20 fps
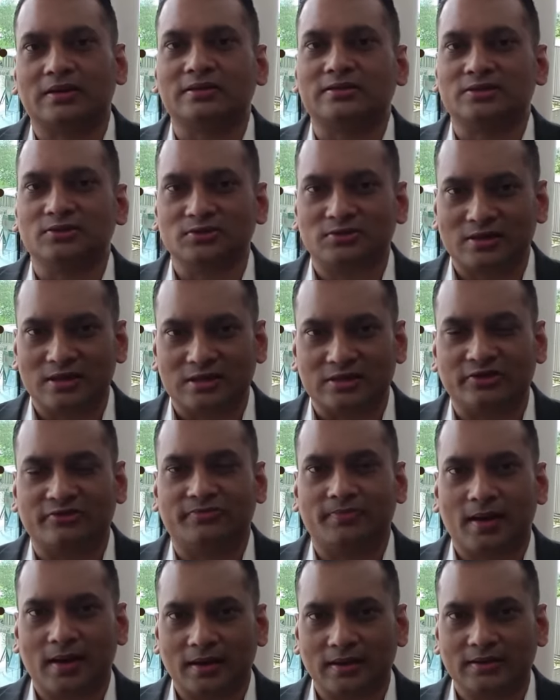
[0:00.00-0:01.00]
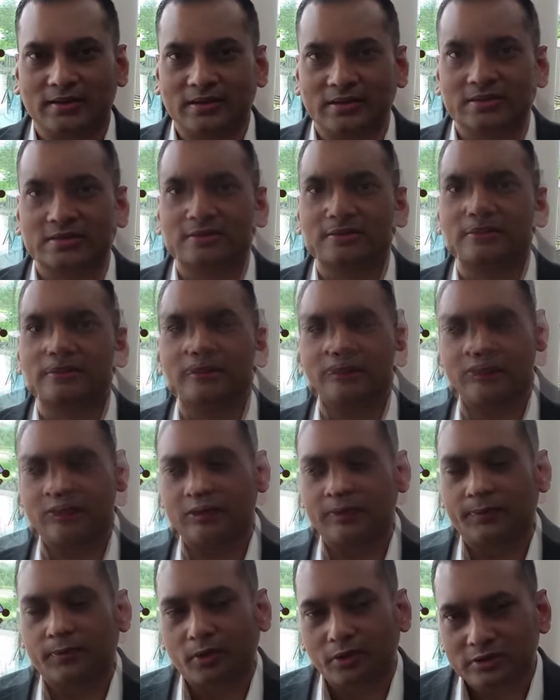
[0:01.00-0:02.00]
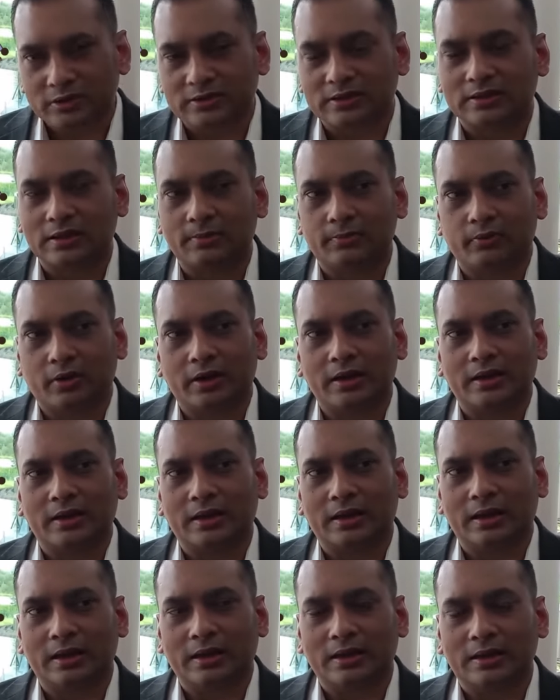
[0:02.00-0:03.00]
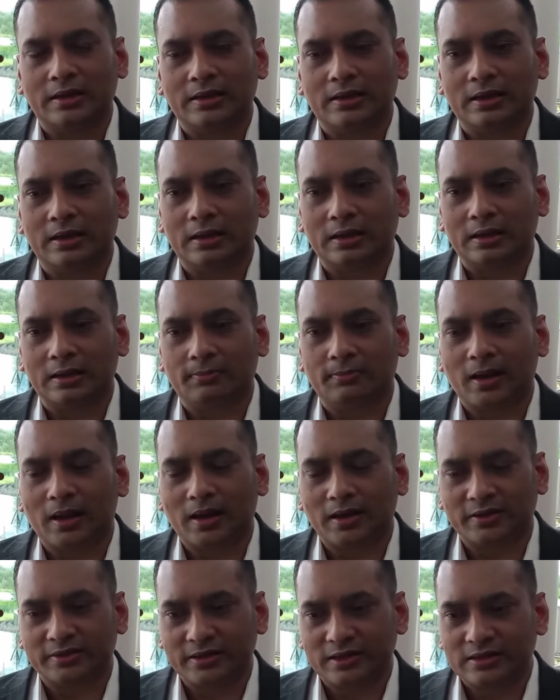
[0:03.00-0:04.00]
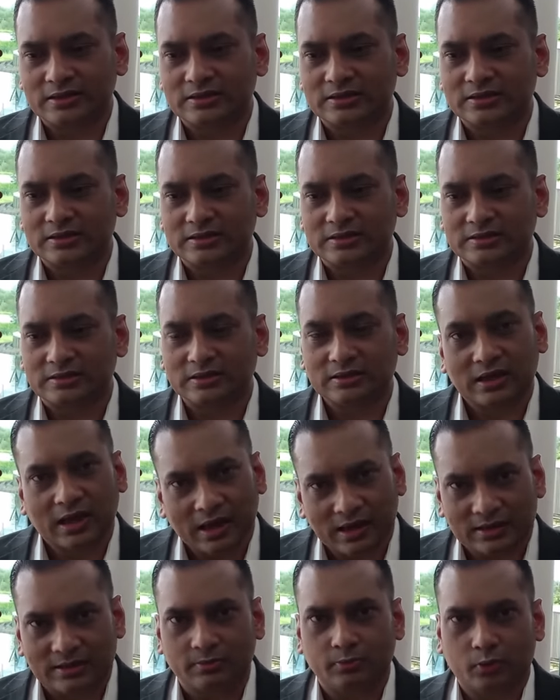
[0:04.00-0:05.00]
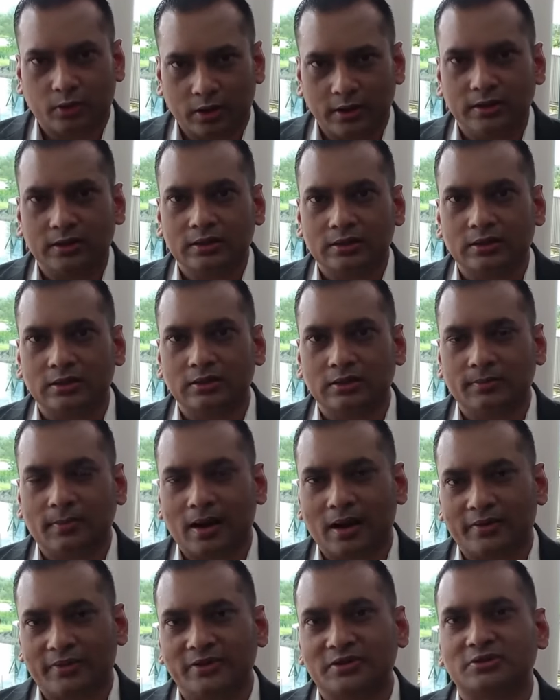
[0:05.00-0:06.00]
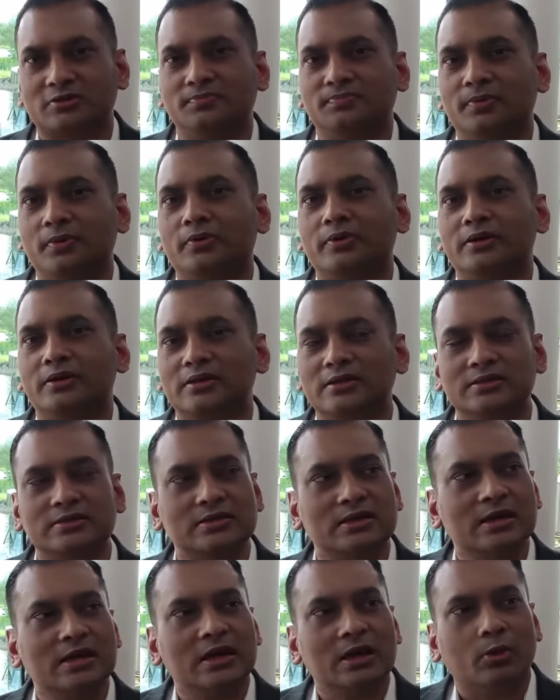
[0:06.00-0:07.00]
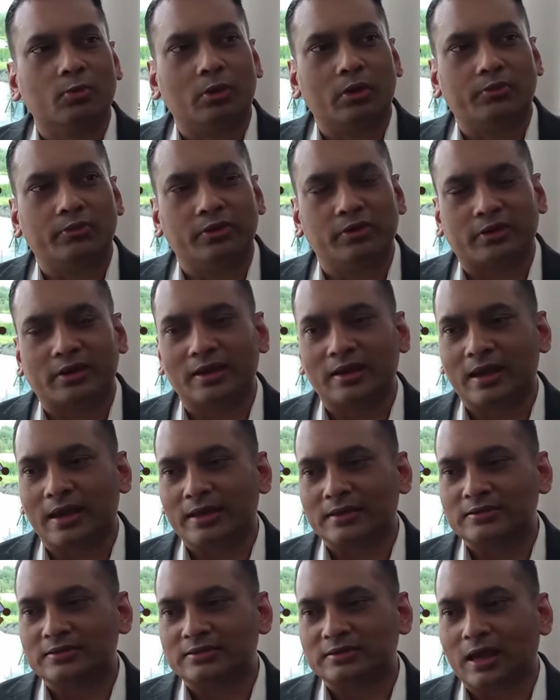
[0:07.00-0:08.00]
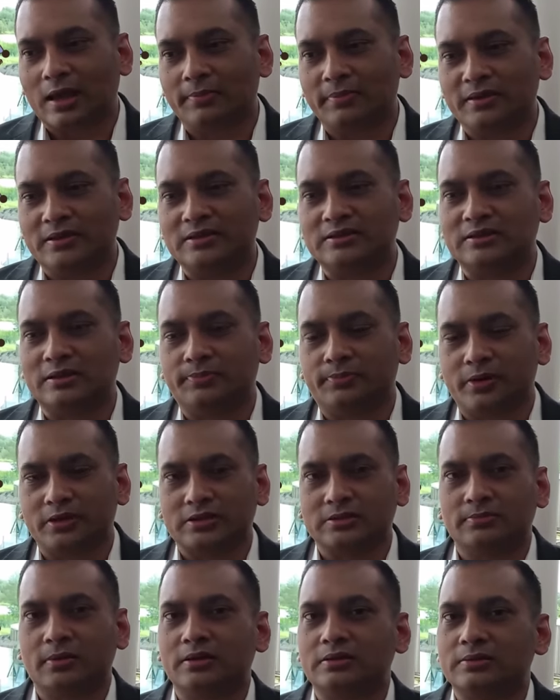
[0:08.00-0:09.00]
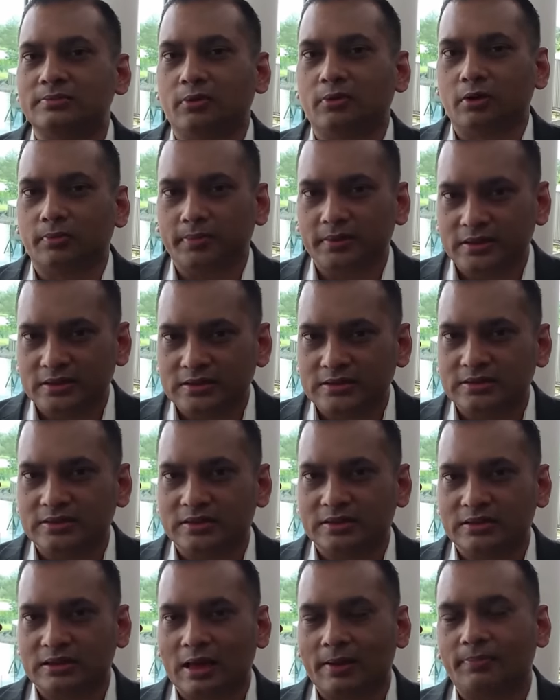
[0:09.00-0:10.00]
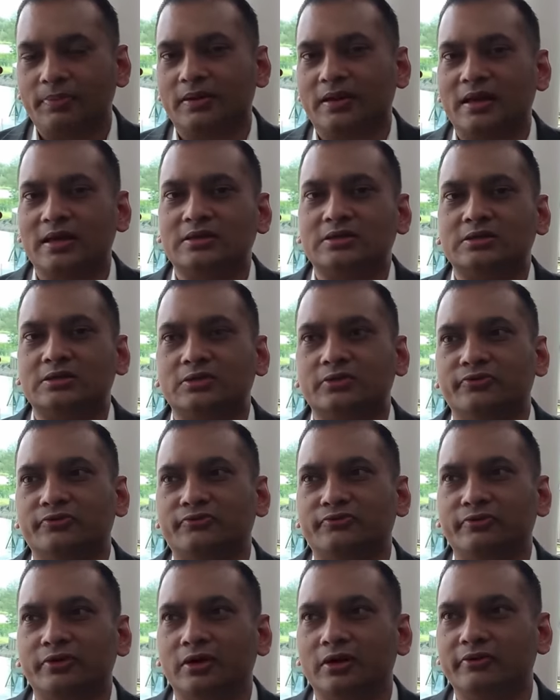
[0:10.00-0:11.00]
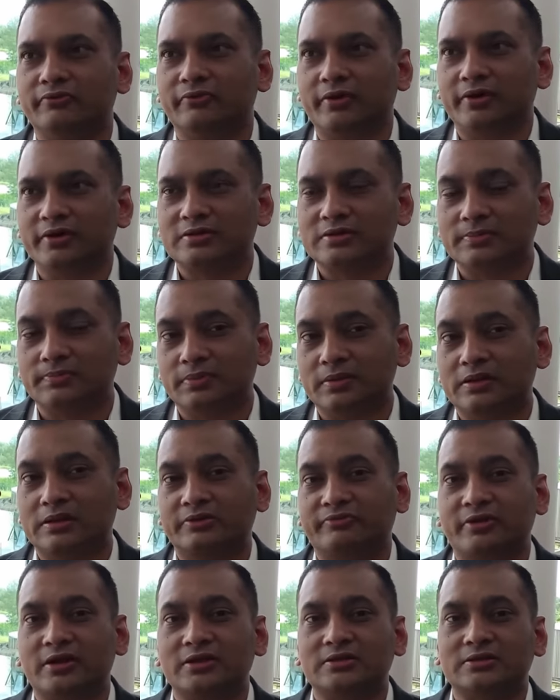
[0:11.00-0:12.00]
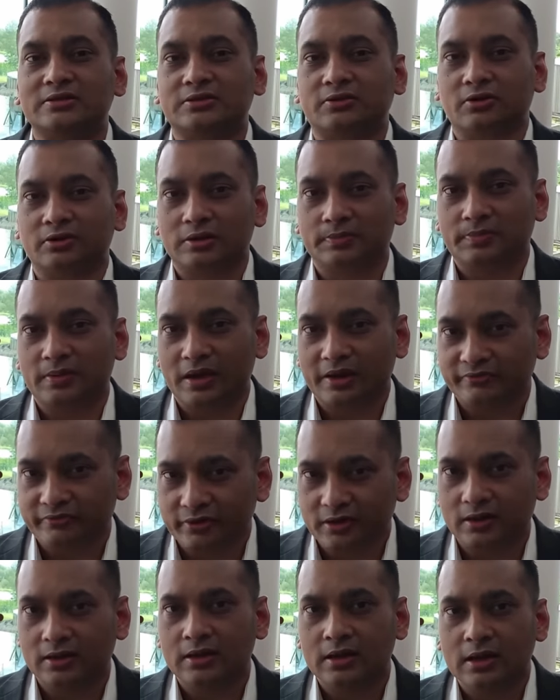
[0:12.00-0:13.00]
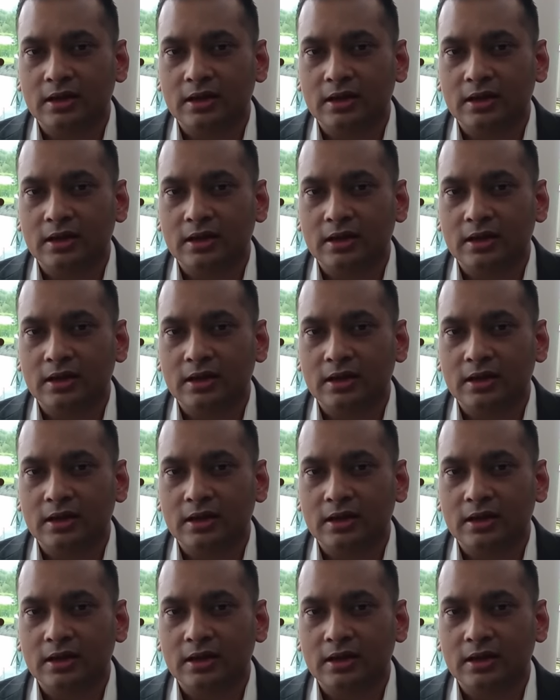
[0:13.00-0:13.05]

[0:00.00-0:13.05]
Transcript: Association of Bangladesh. The project that I'm running in Bangladesh is the Diadem one, the Bangladesh component, where we're looking at diabetes, depression, multimorbidity, and the application of a very simple intervention called the behavioral